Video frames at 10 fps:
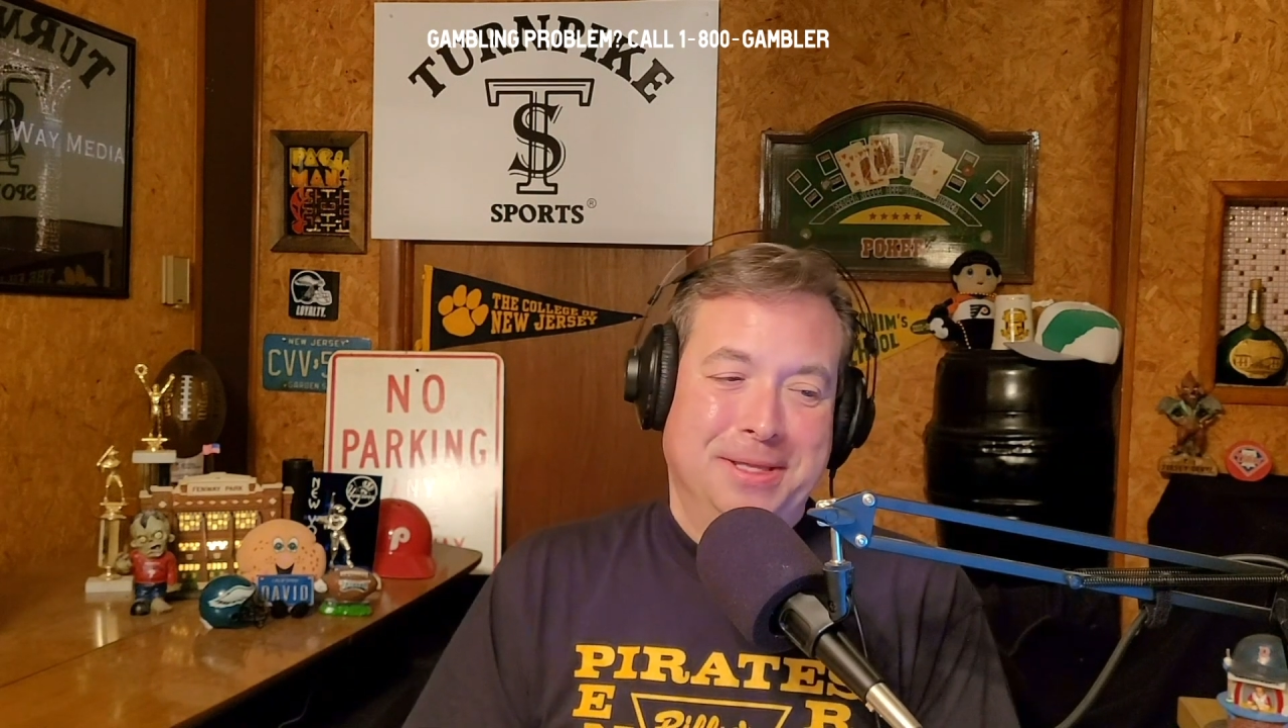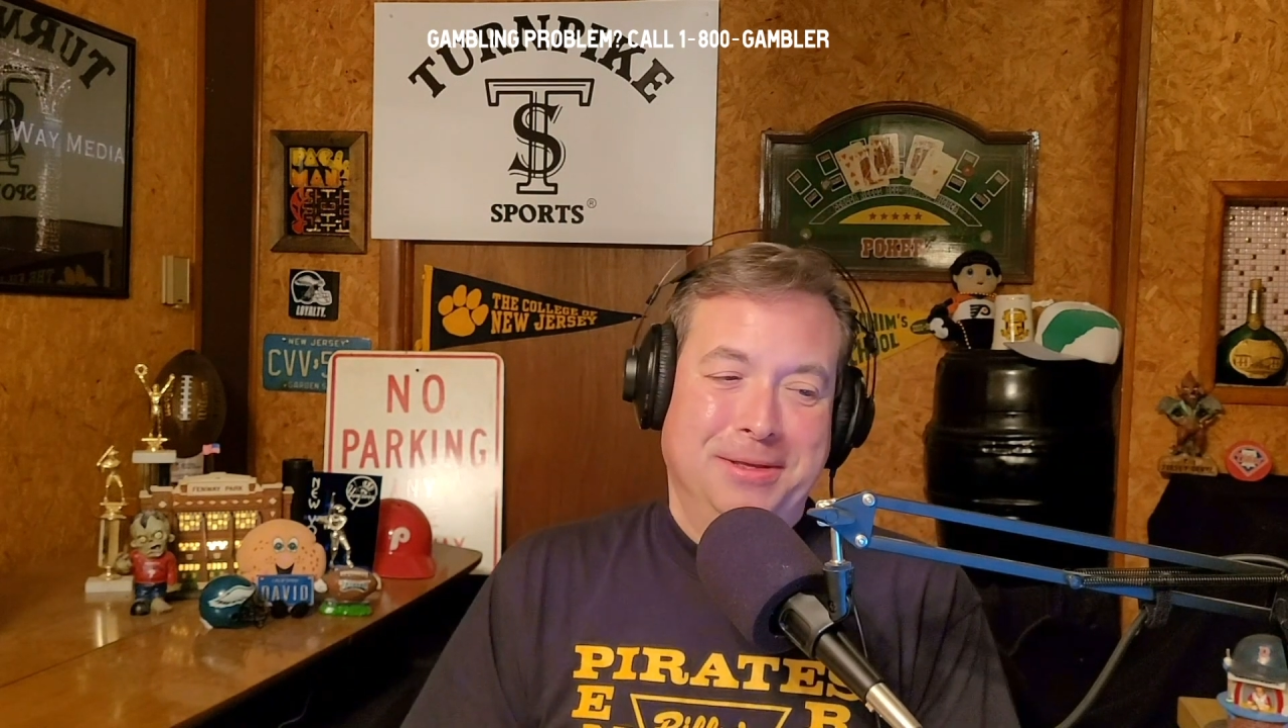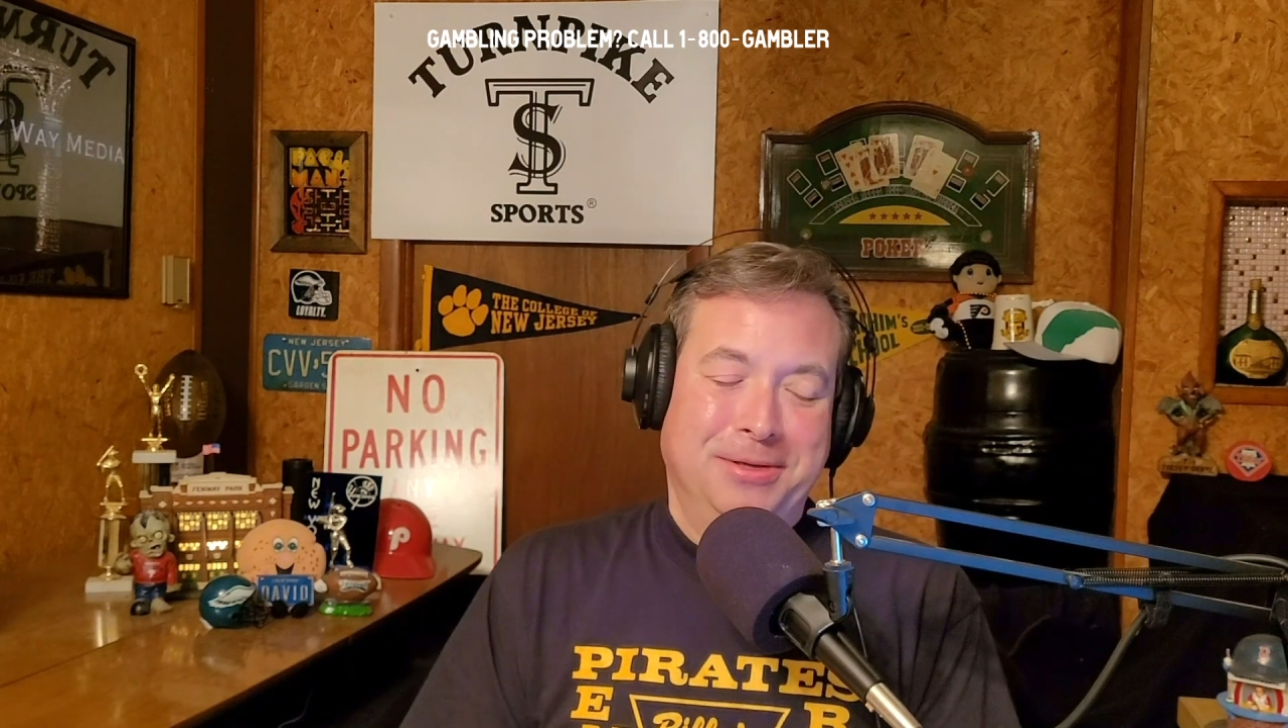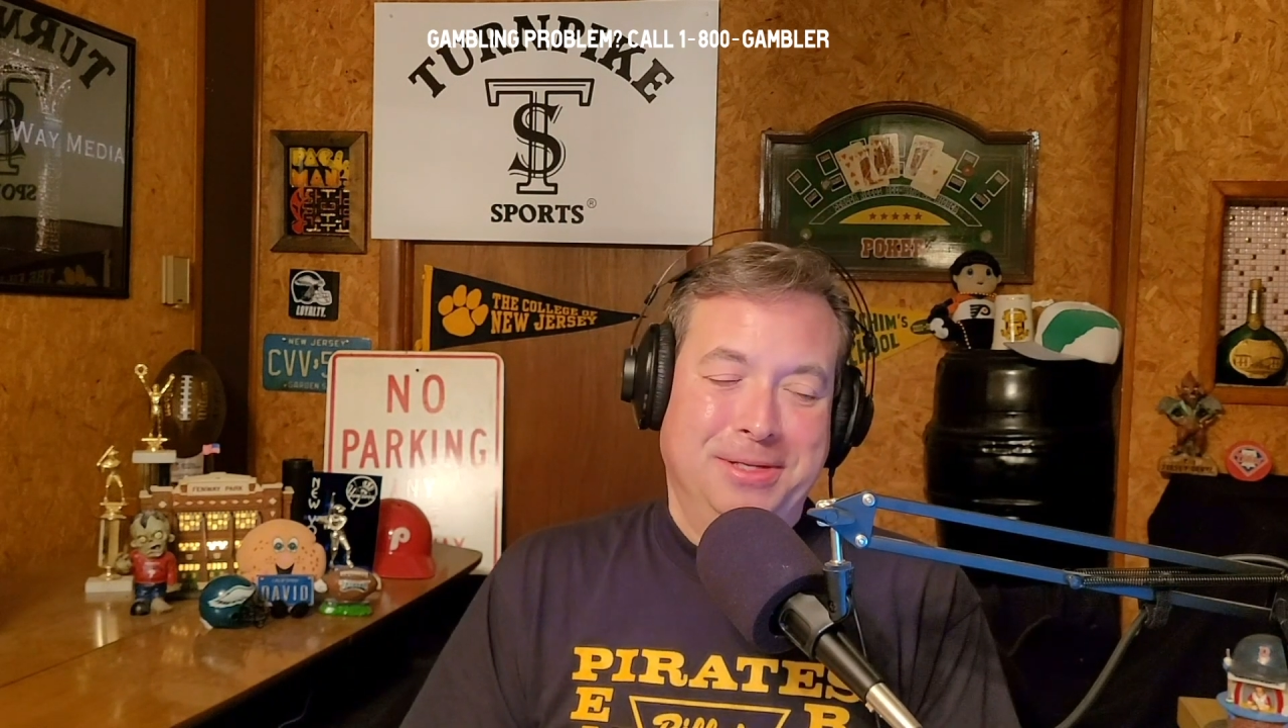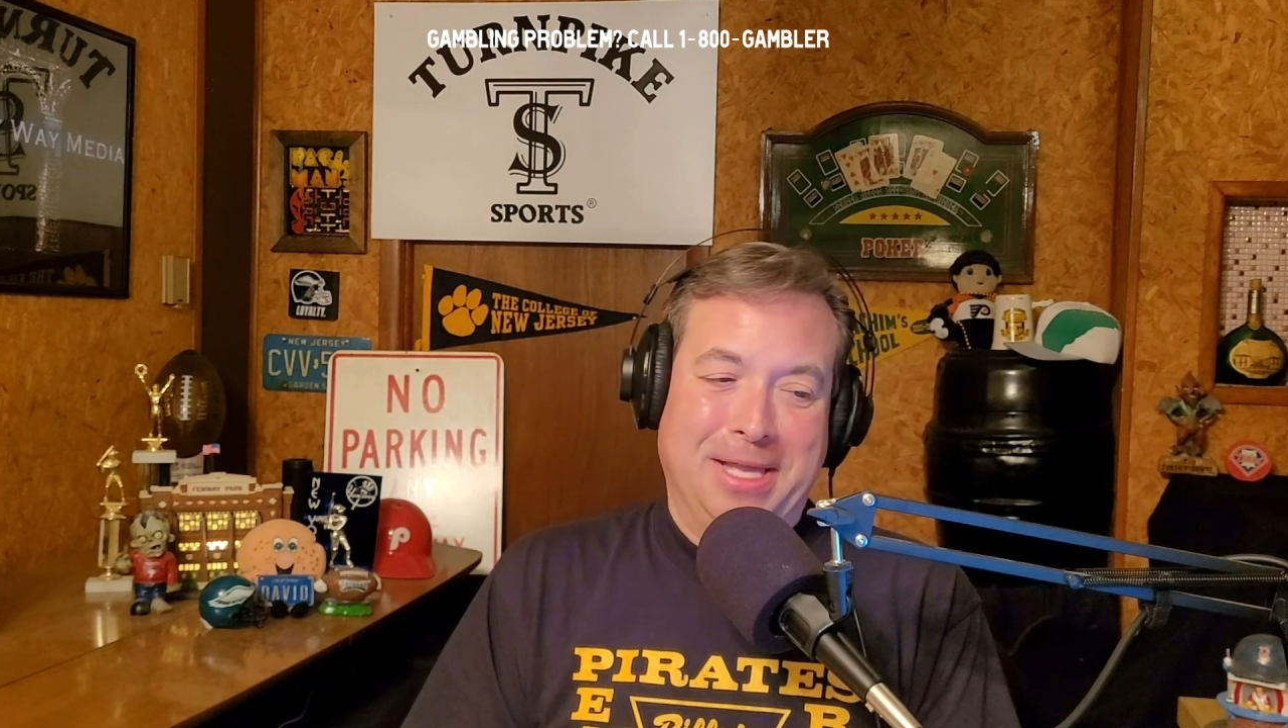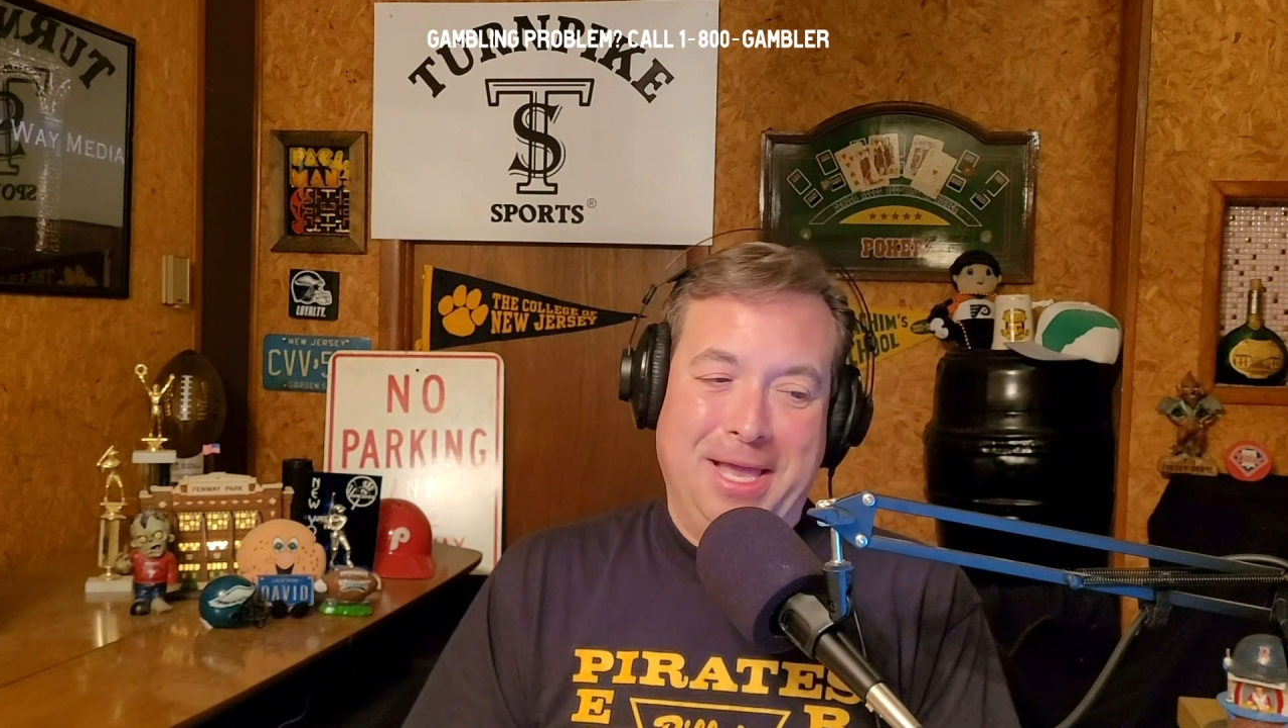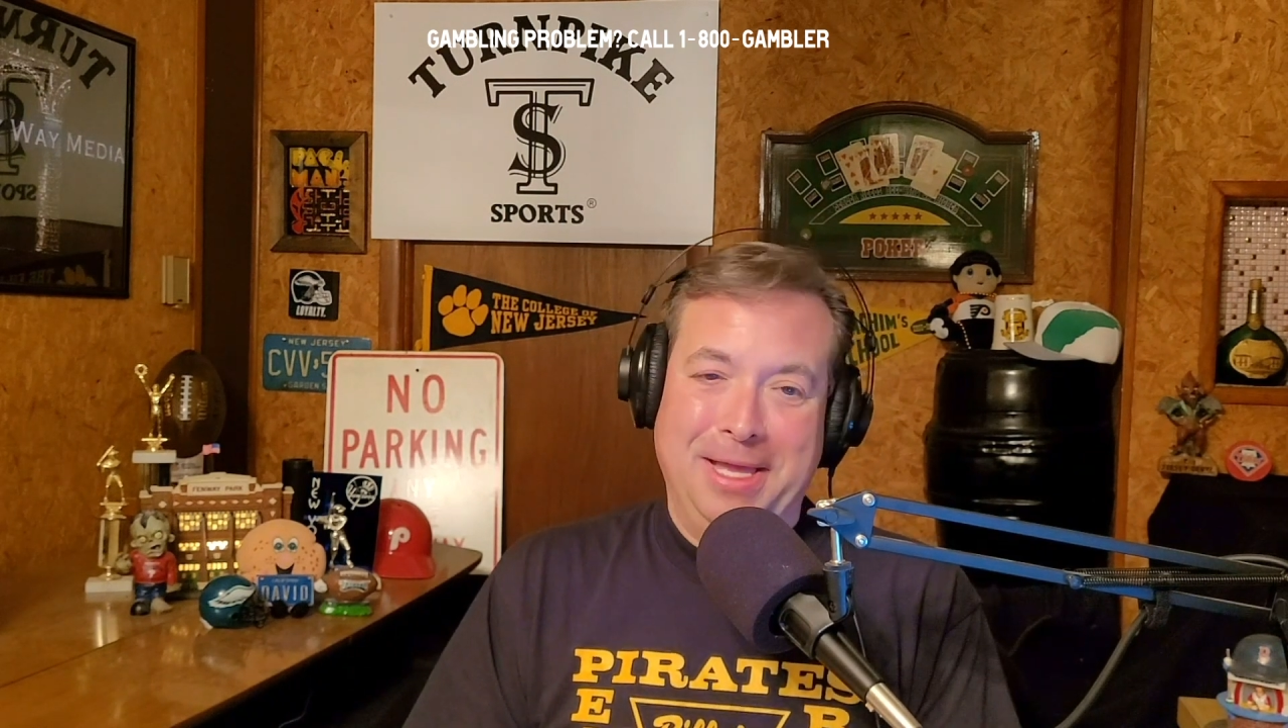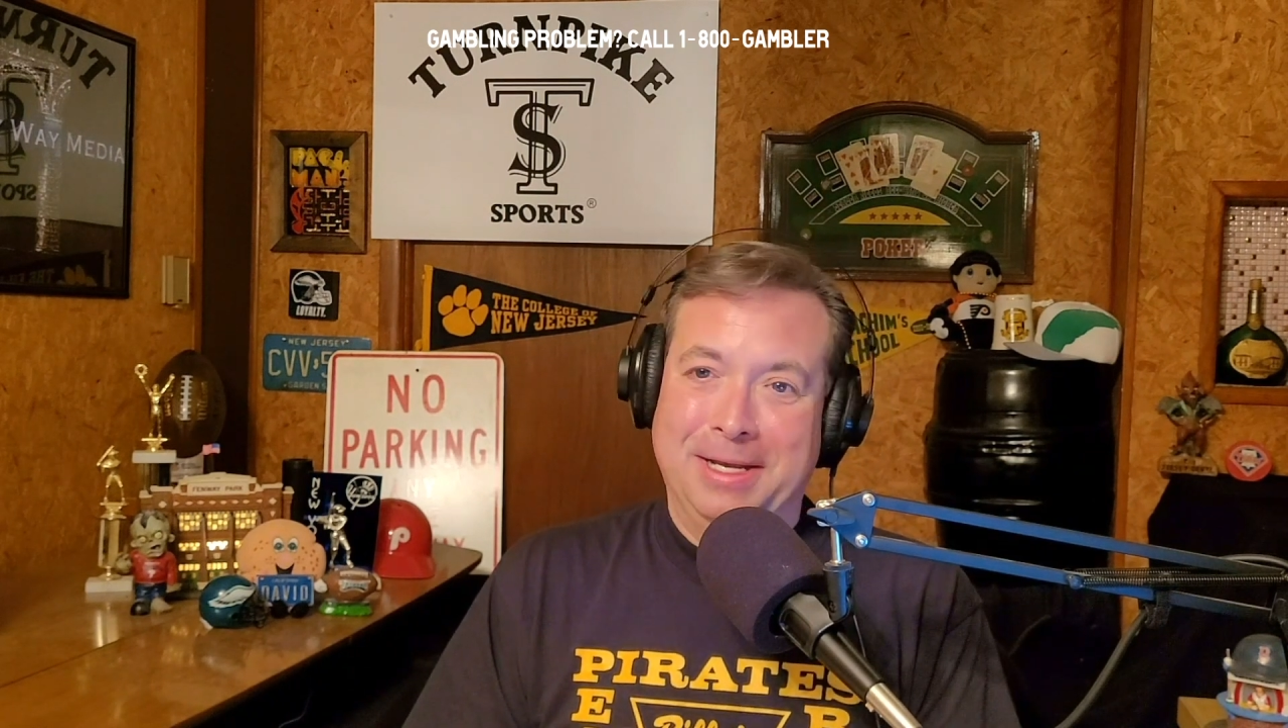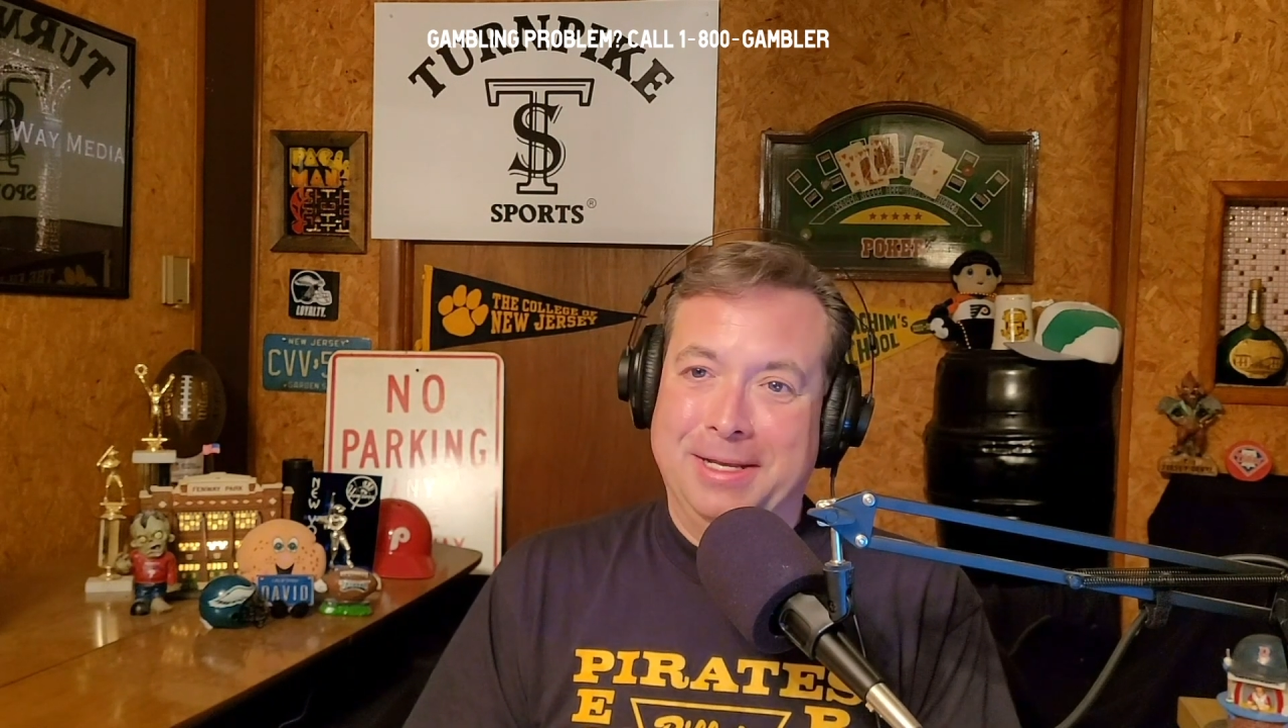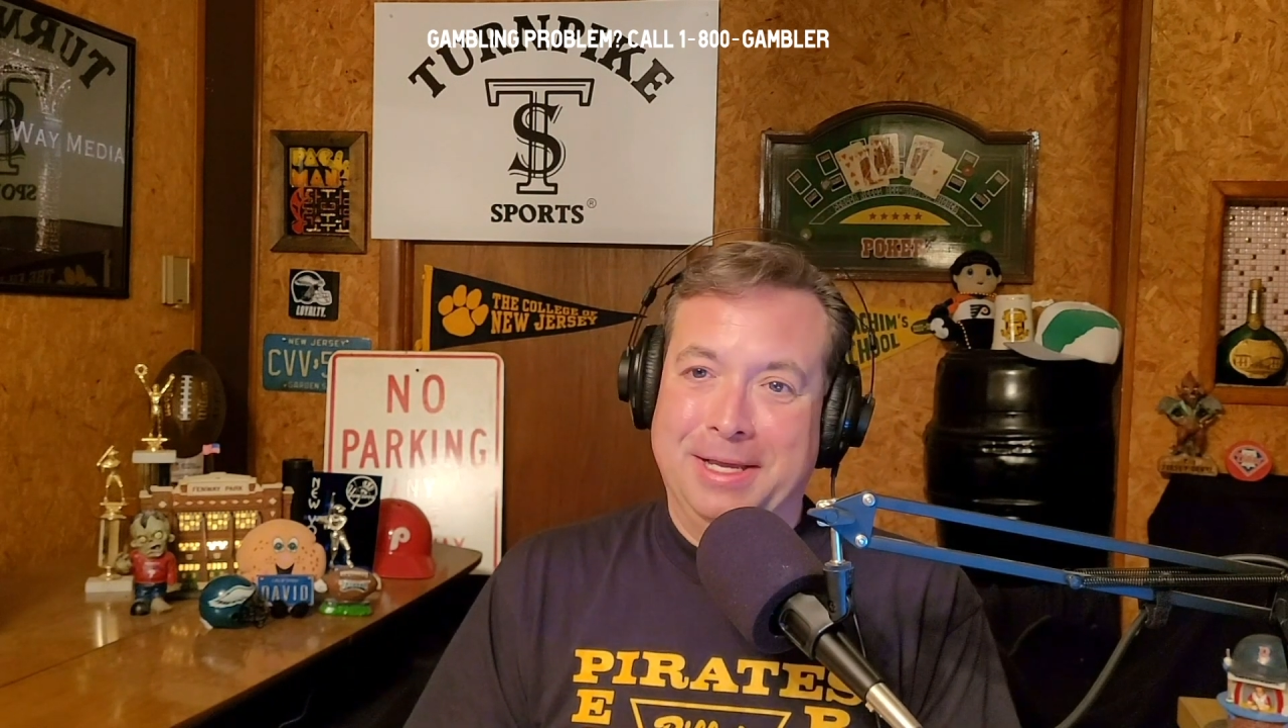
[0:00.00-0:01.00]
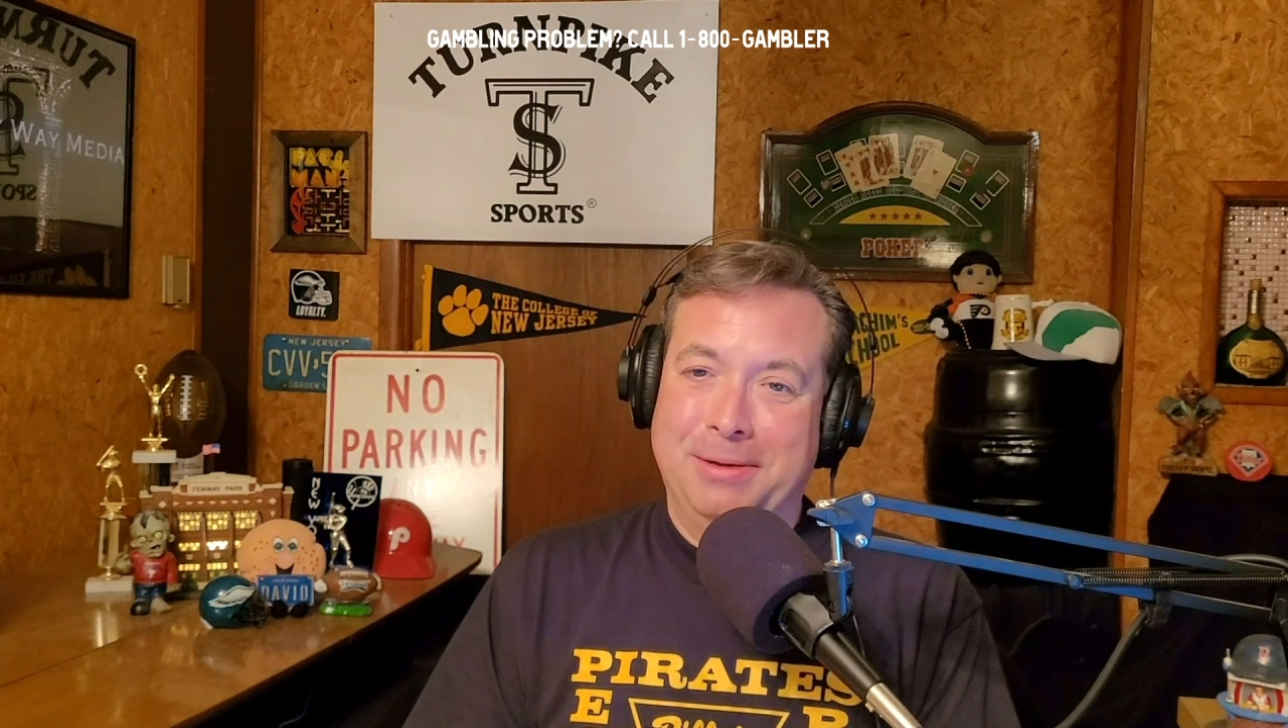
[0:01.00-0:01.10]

they're just hitting like